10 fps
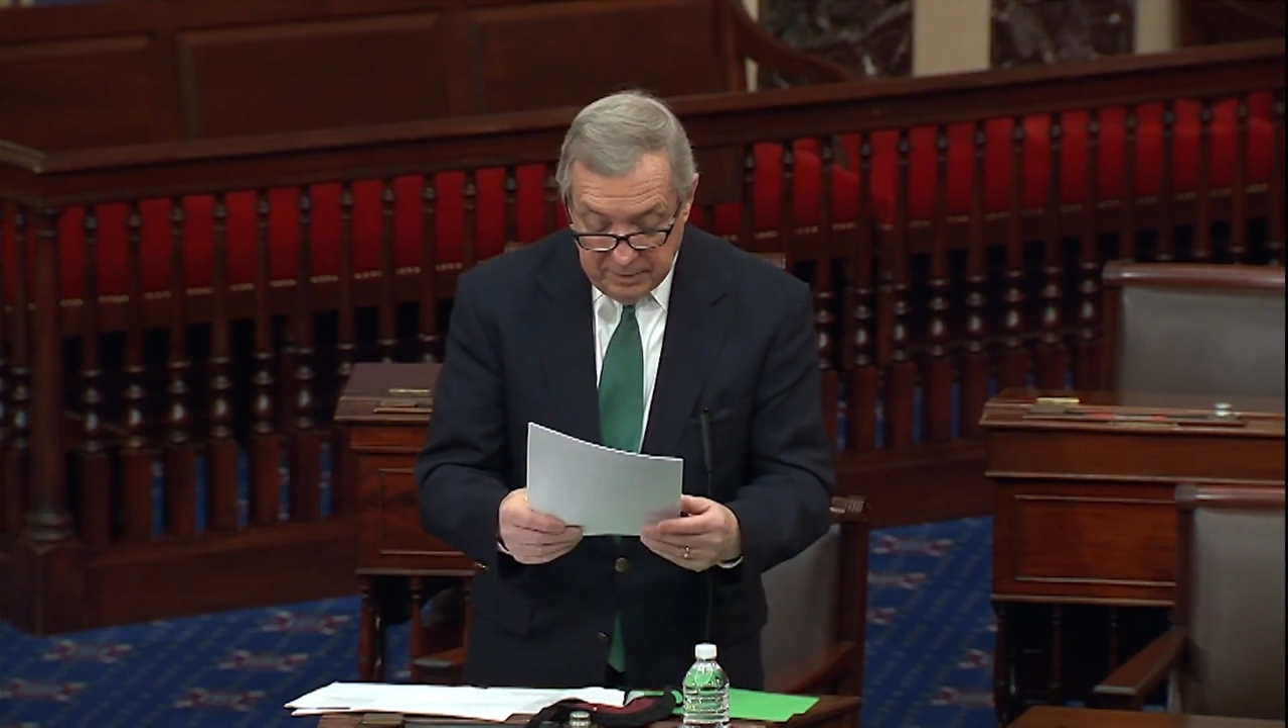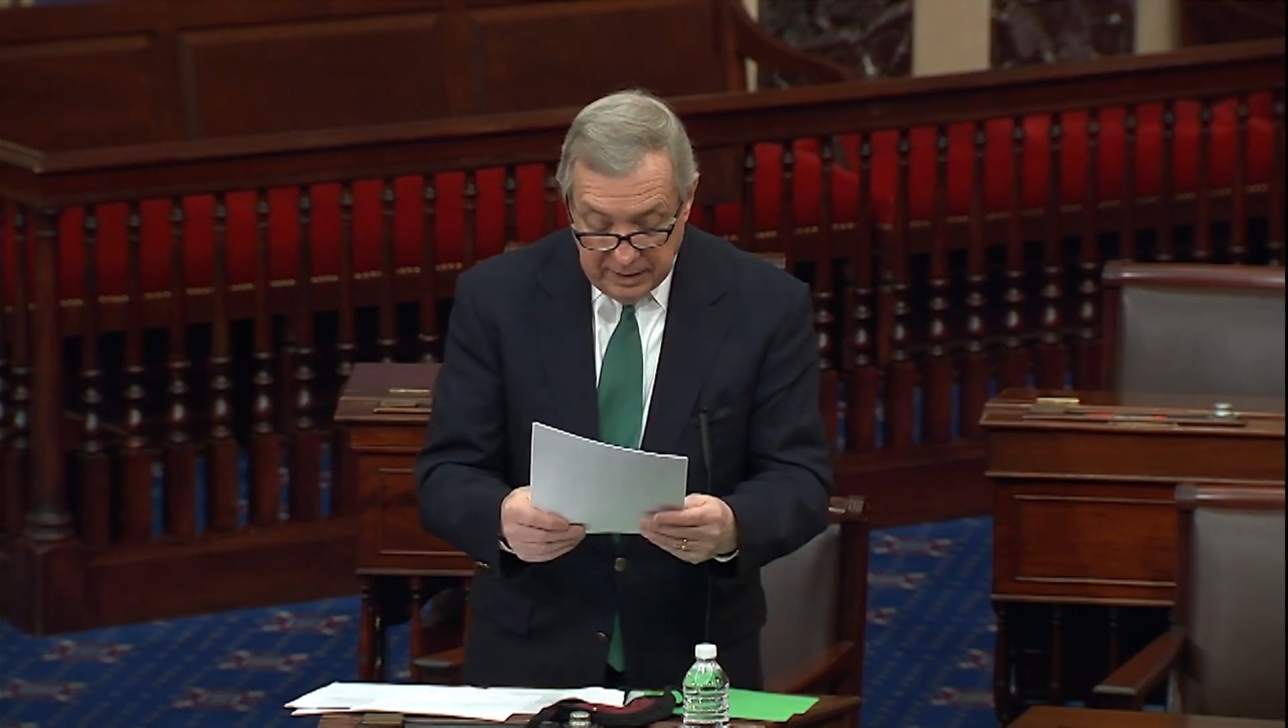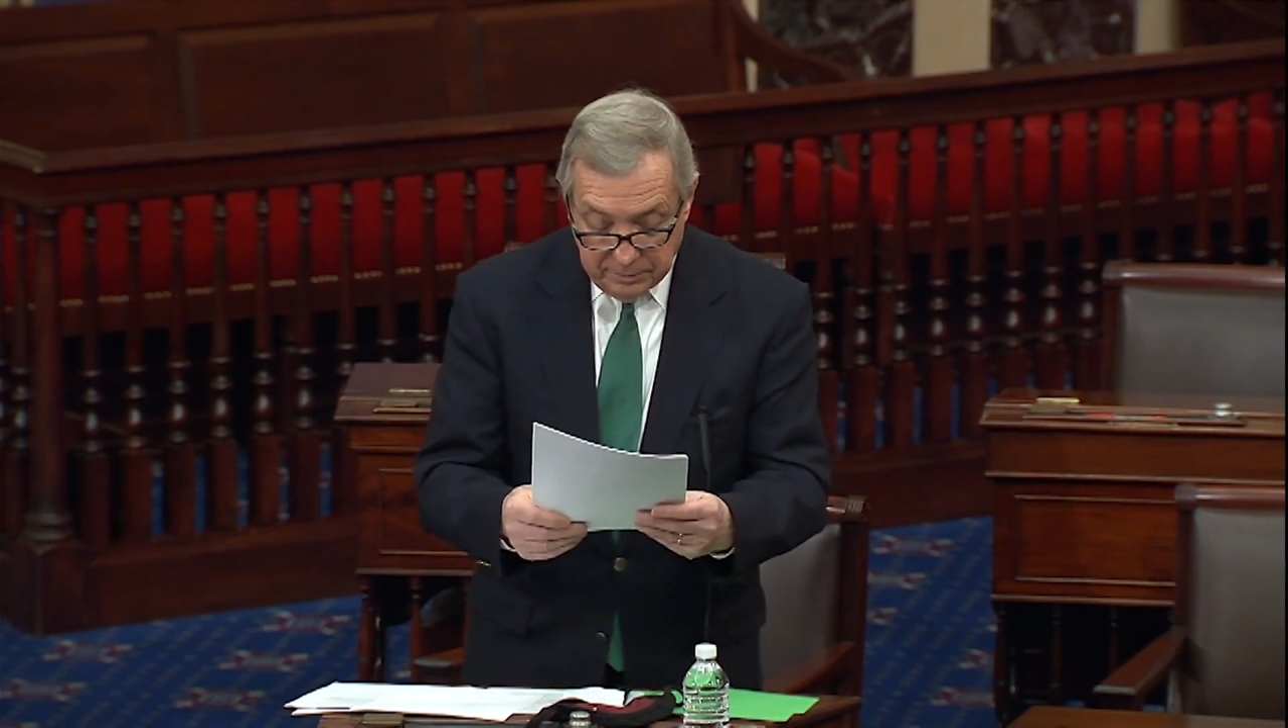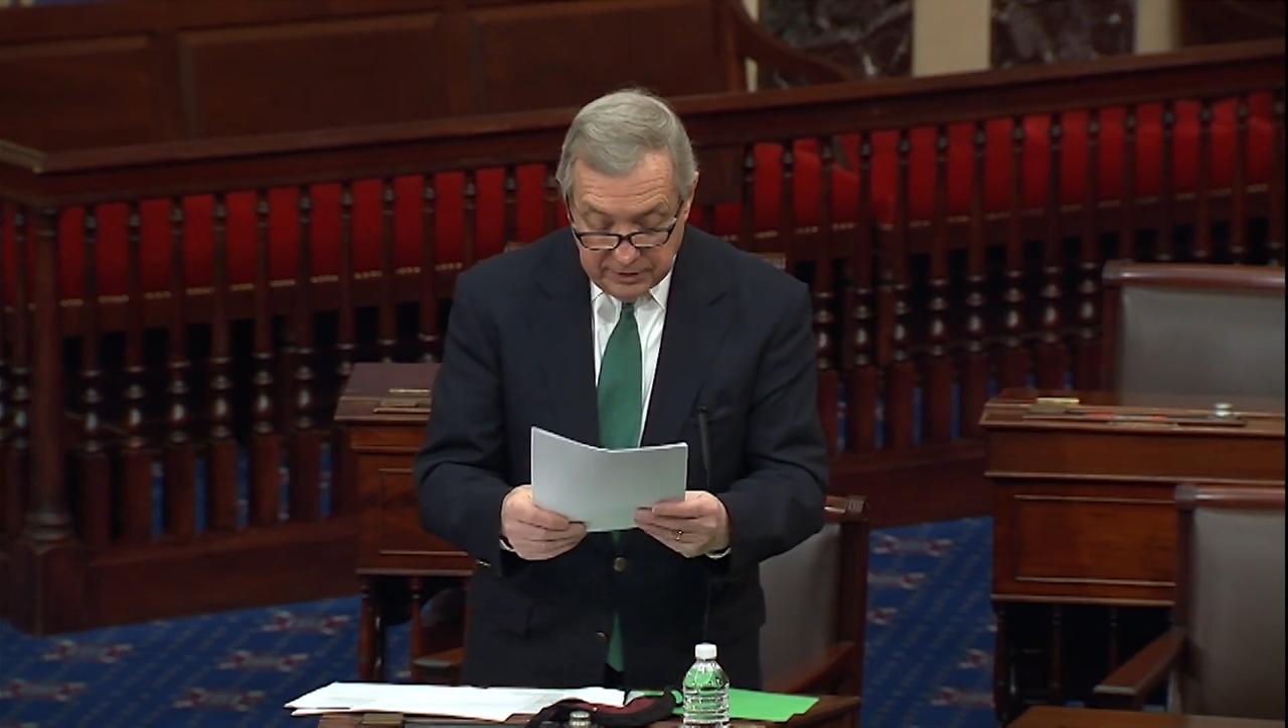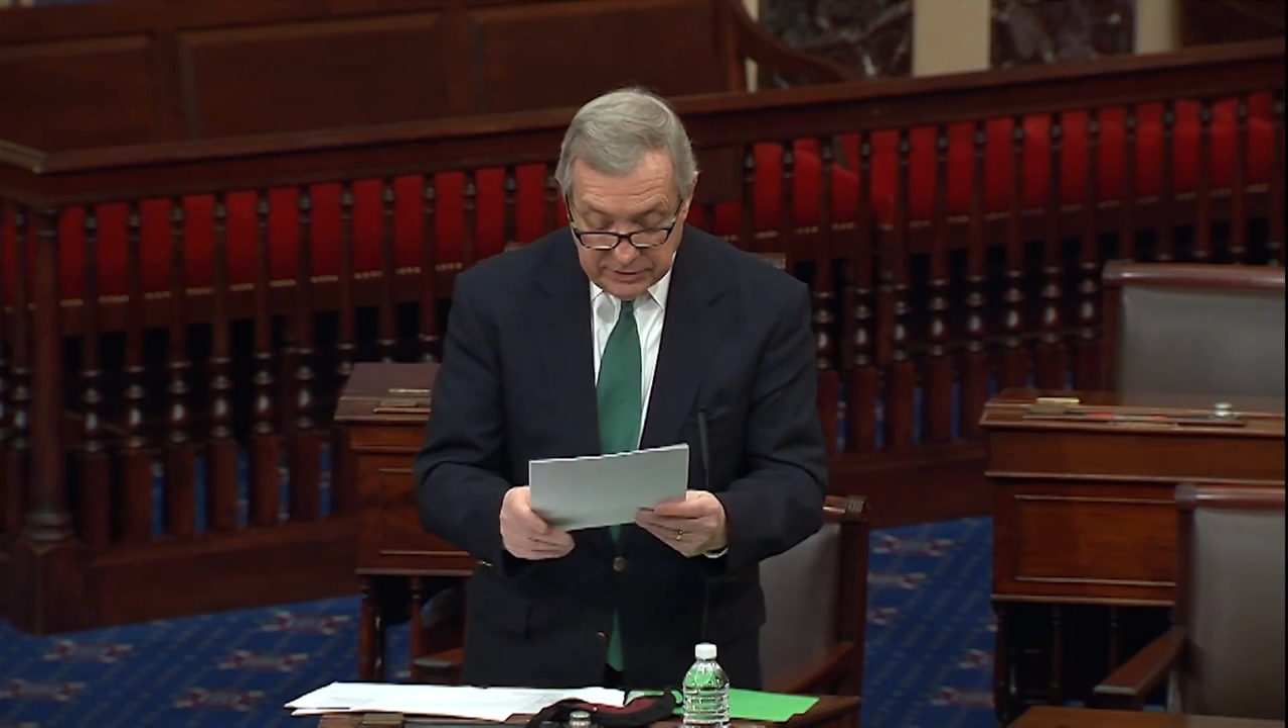
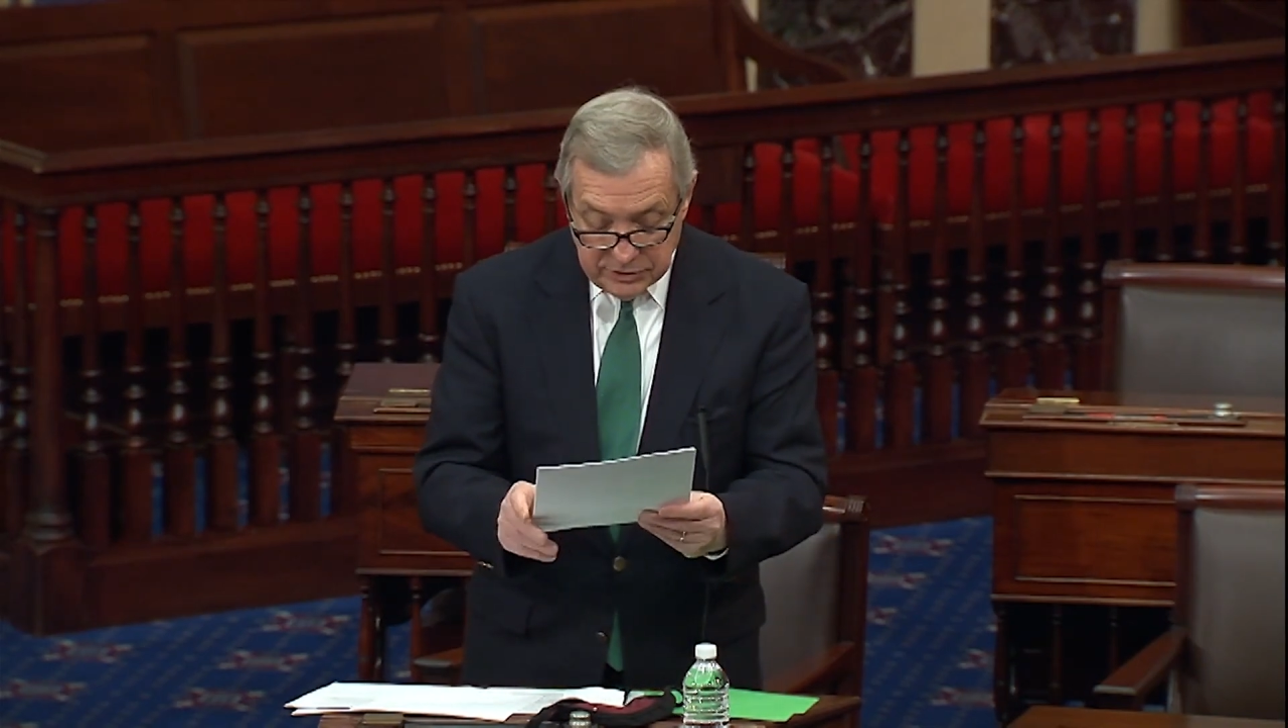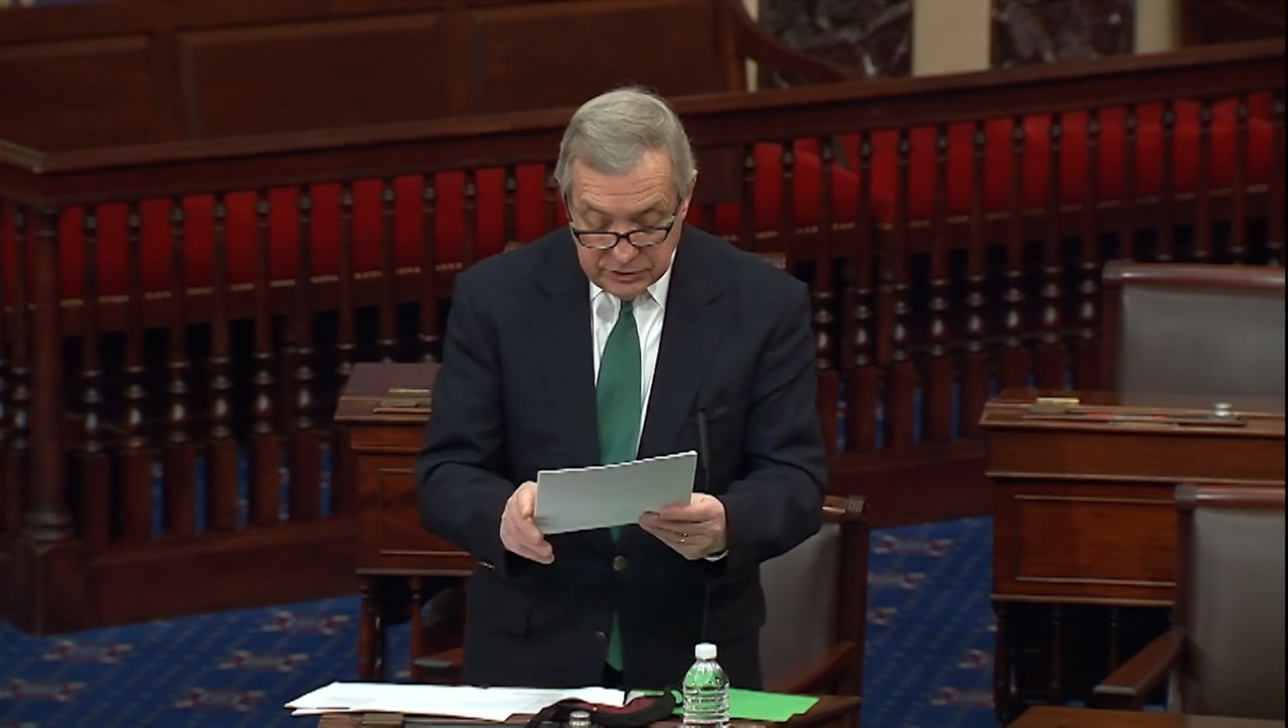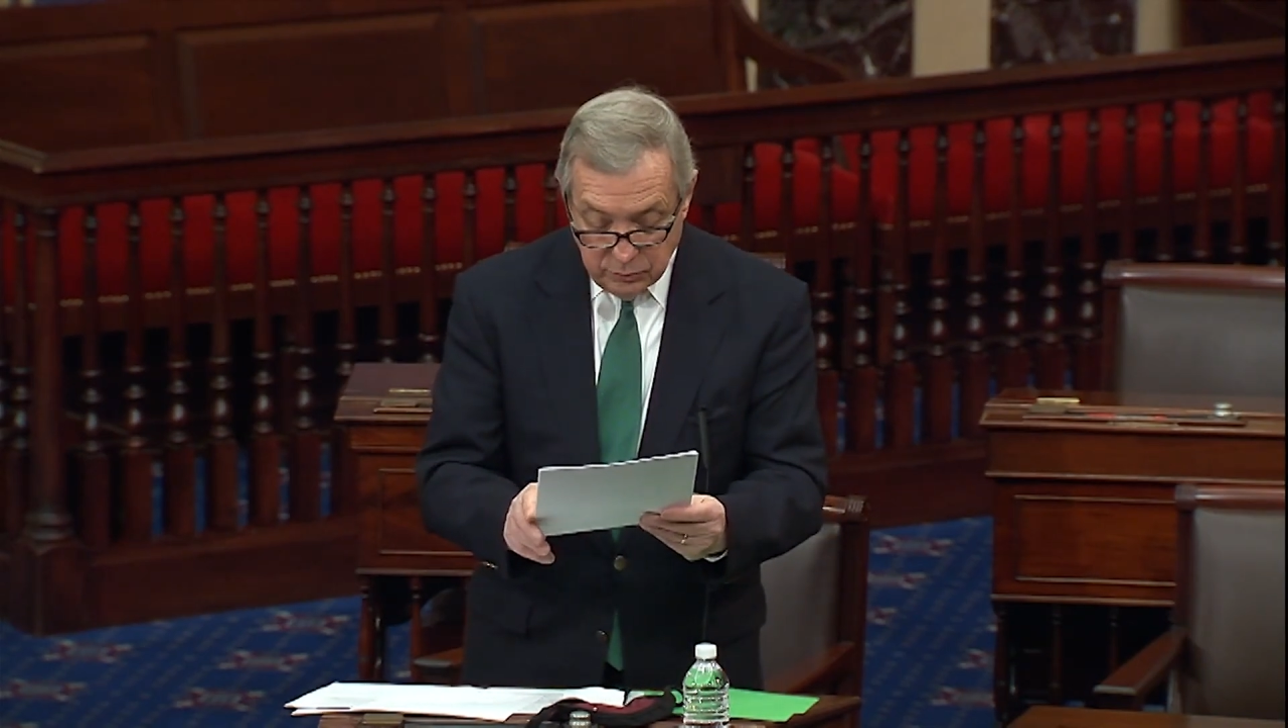many places